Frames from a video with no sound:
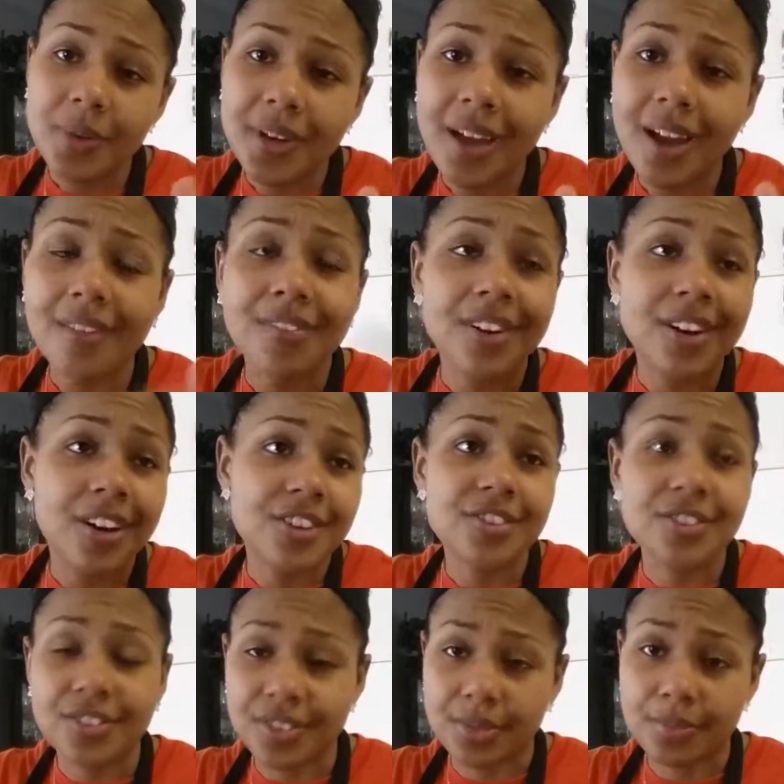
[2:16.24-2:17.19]
We have our
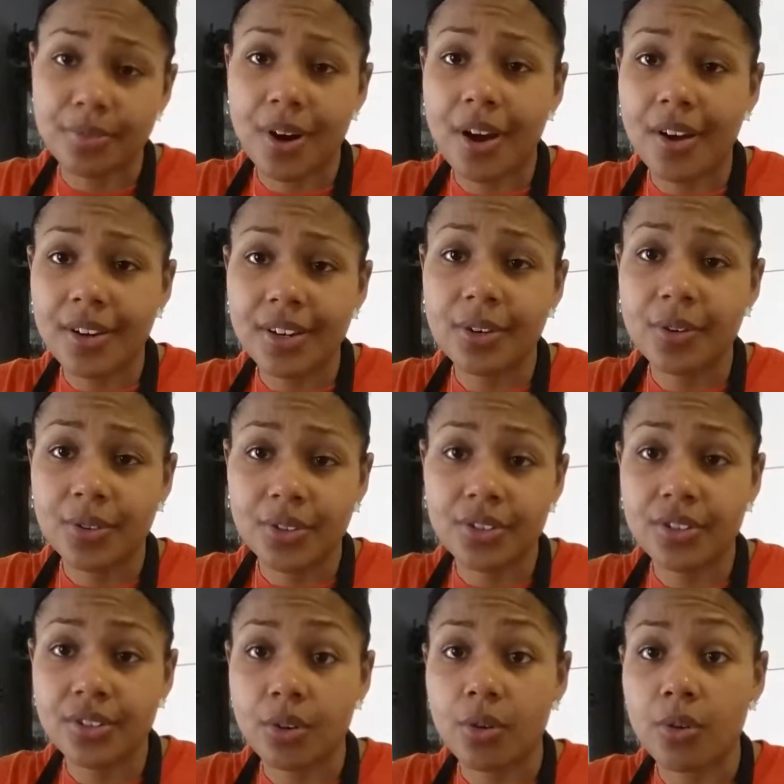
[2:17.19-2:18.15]
onions browning on the
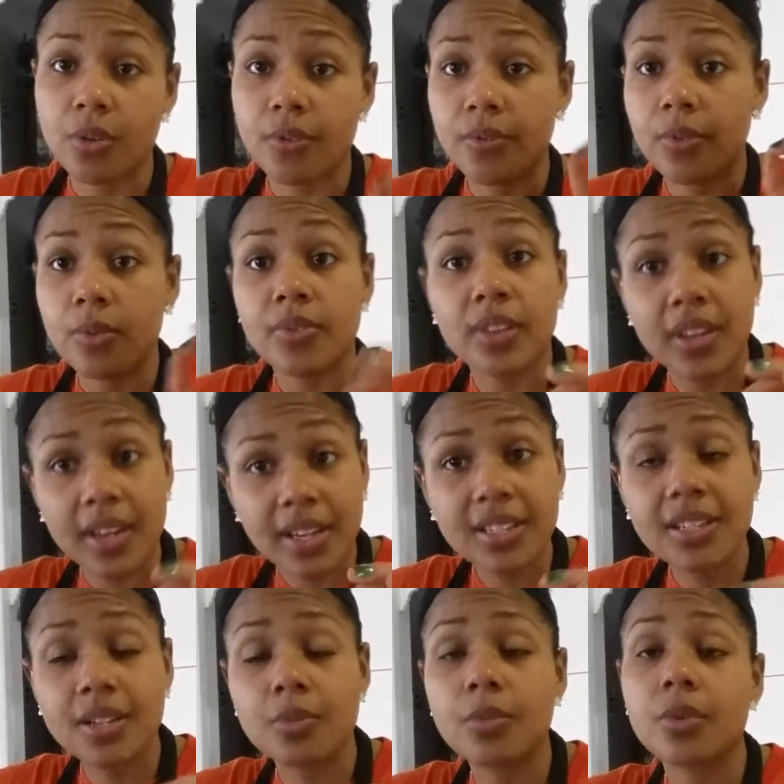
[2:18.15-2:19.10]
stove. The
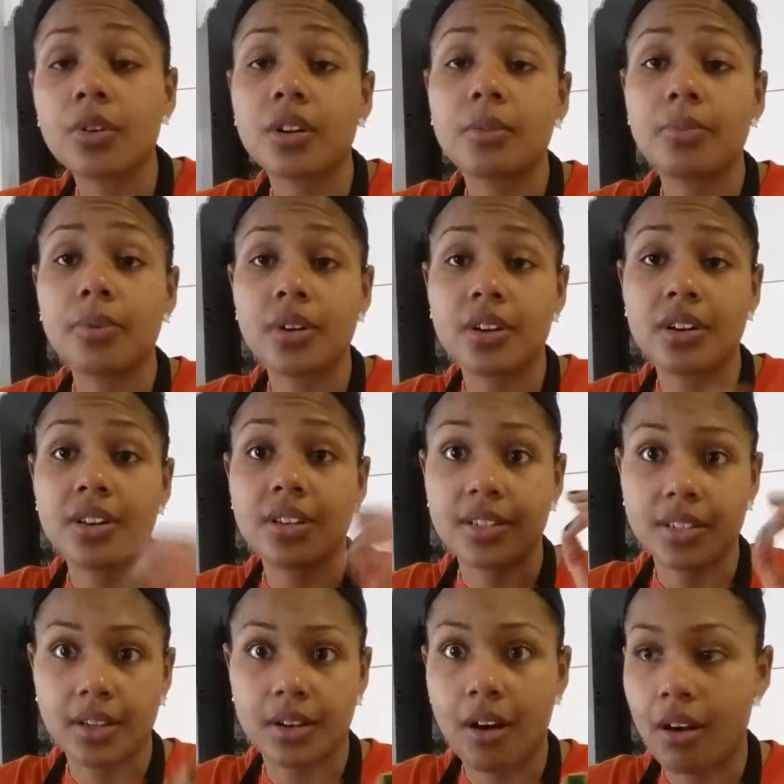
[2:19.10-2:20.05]
next thing we're going to put in
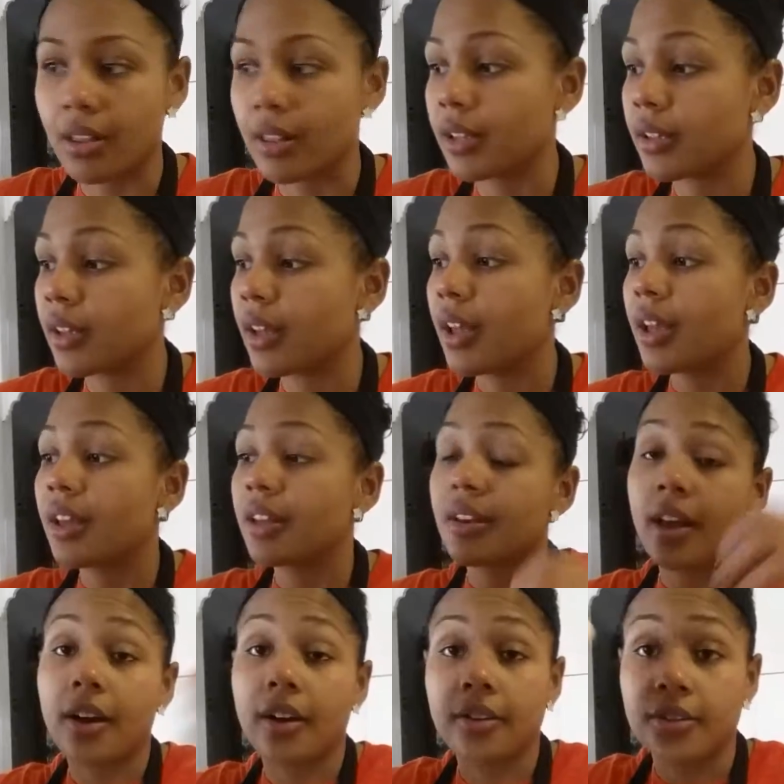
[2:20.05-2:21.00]
is the garlic.
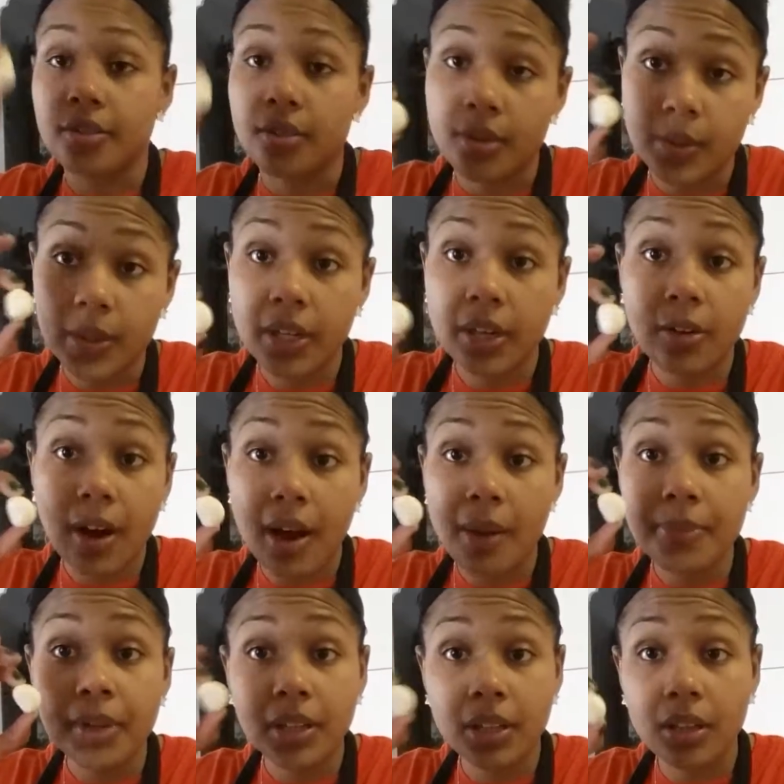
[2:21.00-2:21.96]
Now you're going to
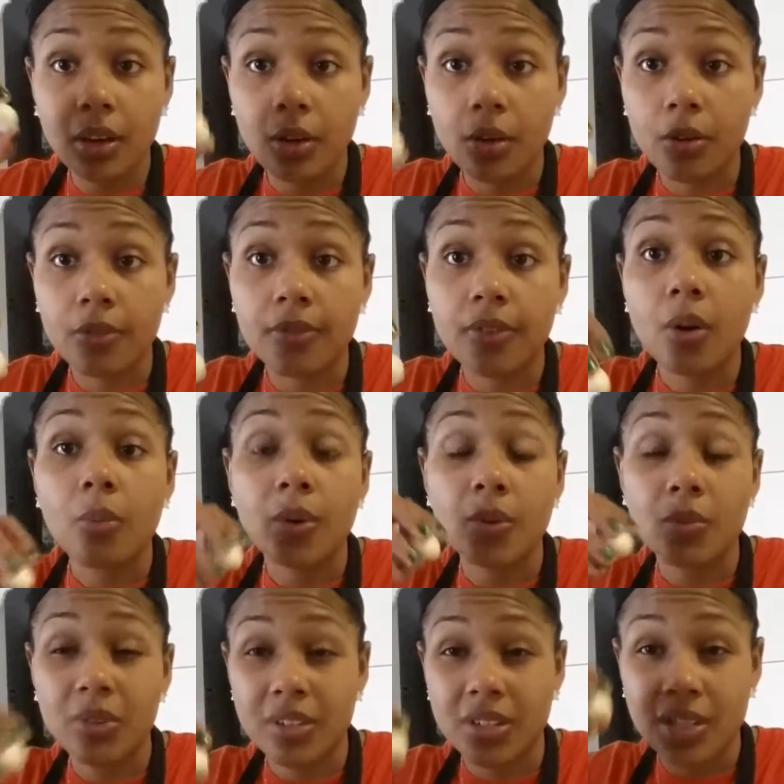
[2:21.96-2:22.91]
grab the clove.
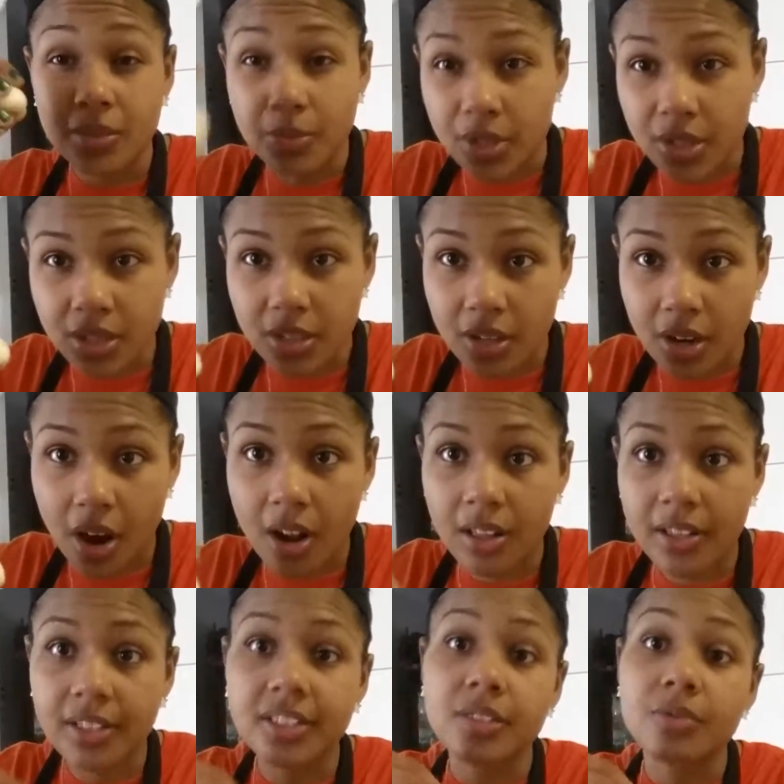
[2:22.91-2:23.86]
We want to smush the
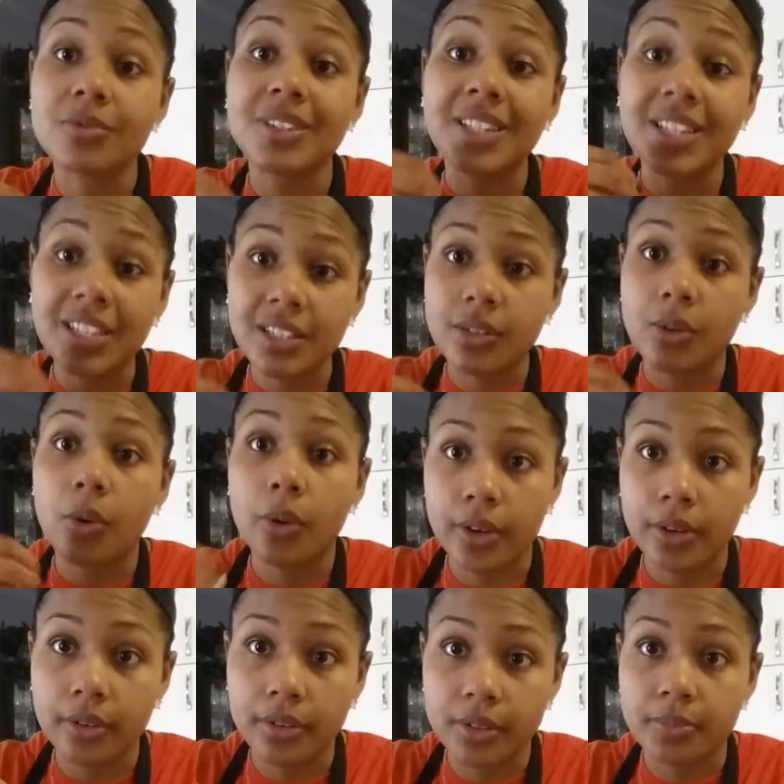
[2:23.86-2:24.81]
garlic to release the
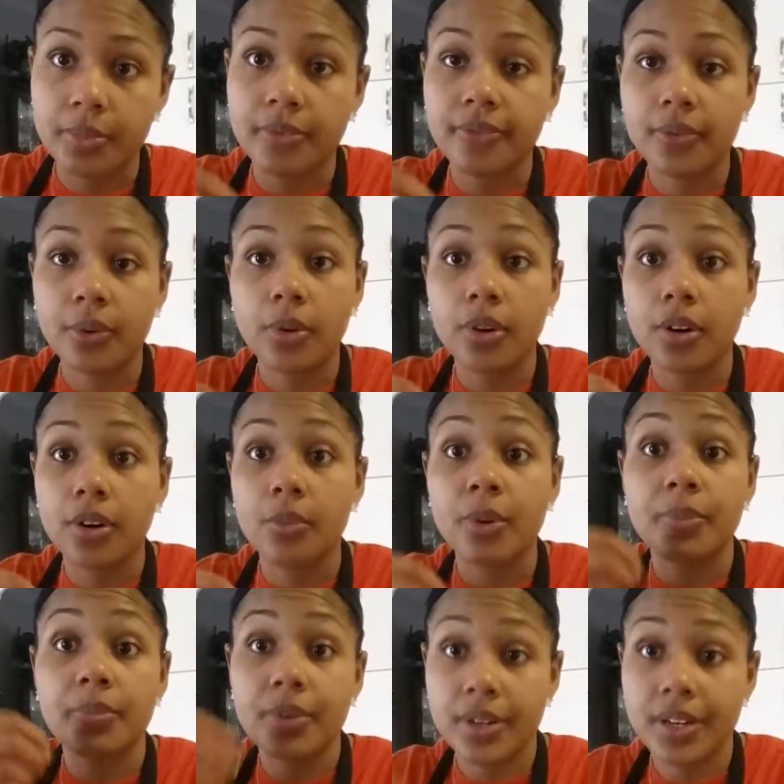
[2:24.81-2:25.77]
oils before
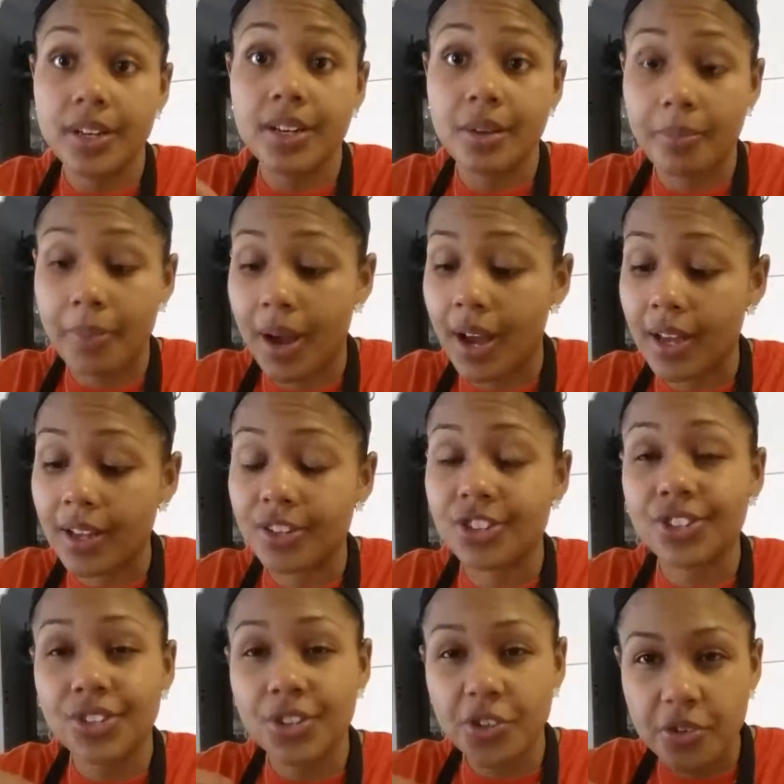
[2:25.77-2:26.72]
we put it in the pot,
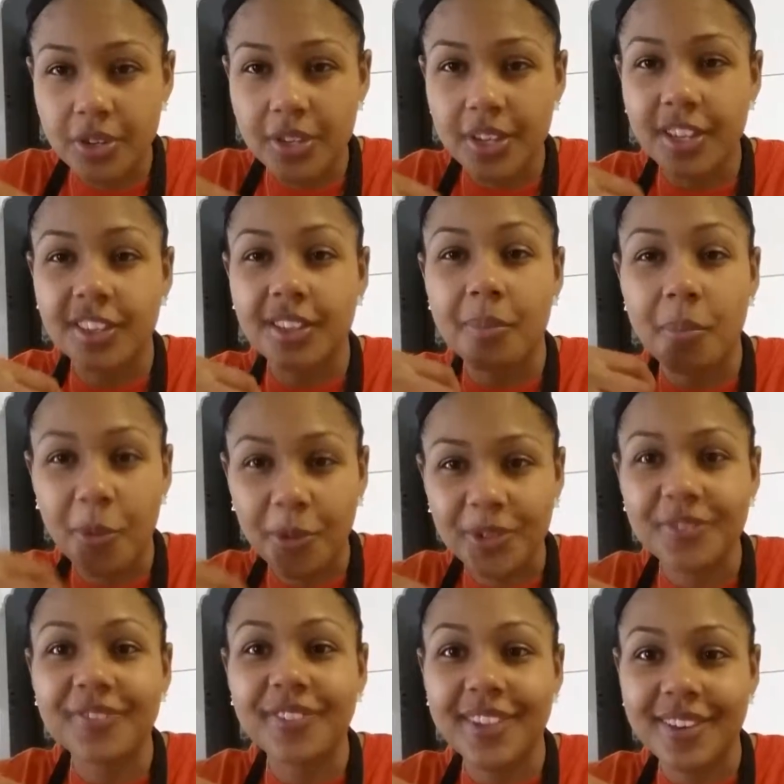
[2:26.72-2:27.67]
just so you can get the
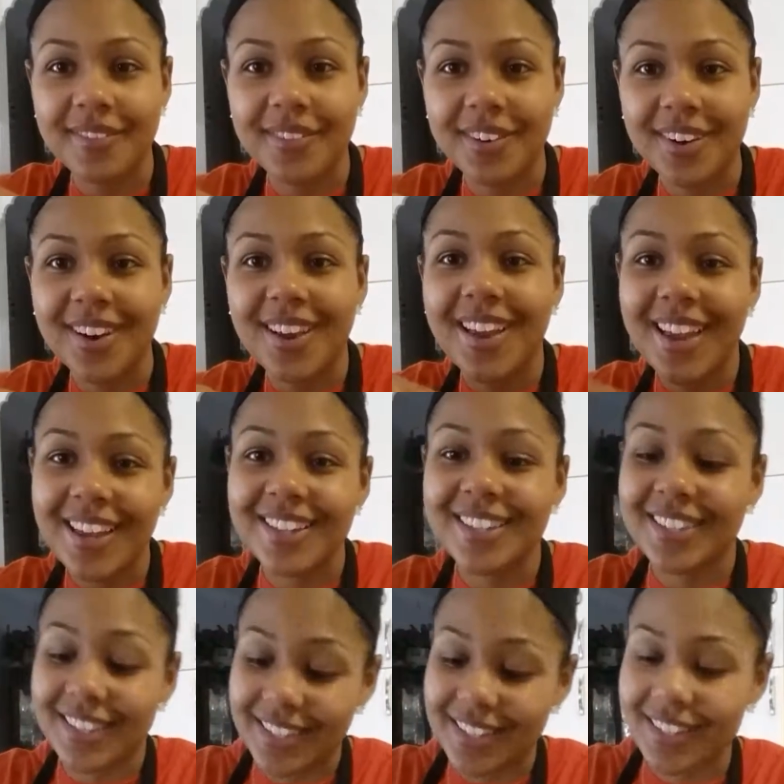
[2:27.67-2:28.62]
most flavor
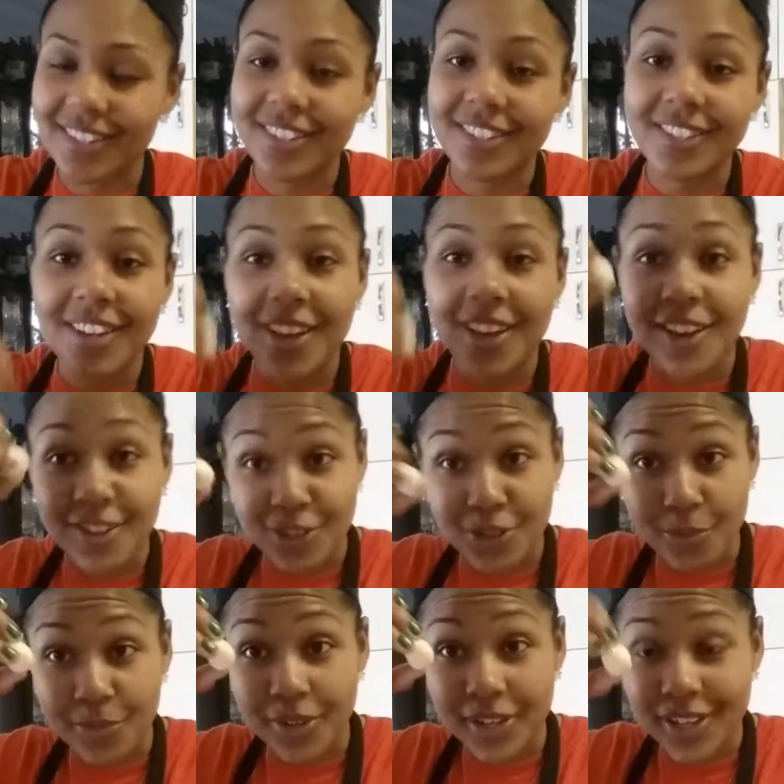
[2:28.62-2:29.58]
into the dish.
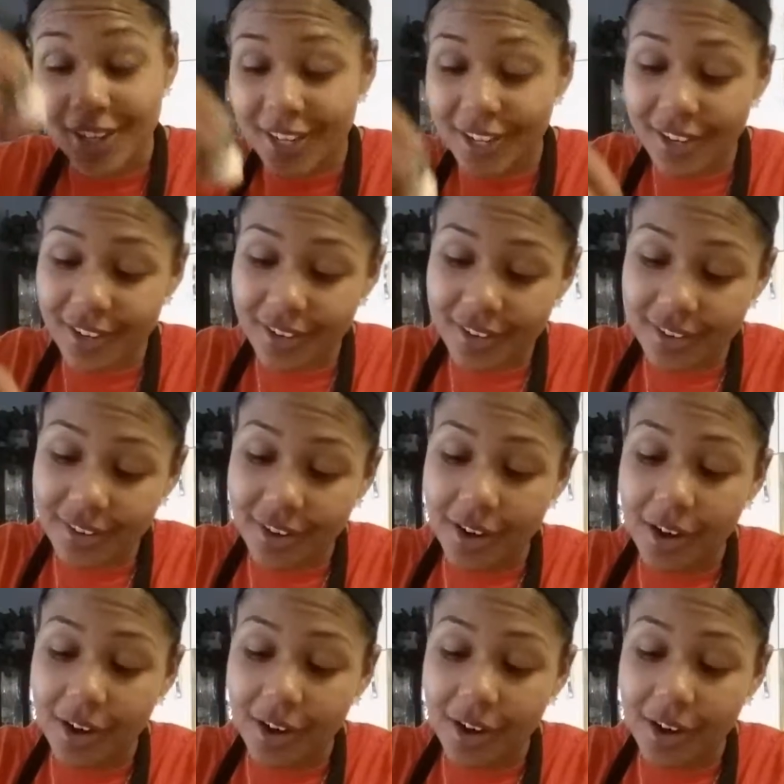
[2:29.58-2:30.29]
So put it here,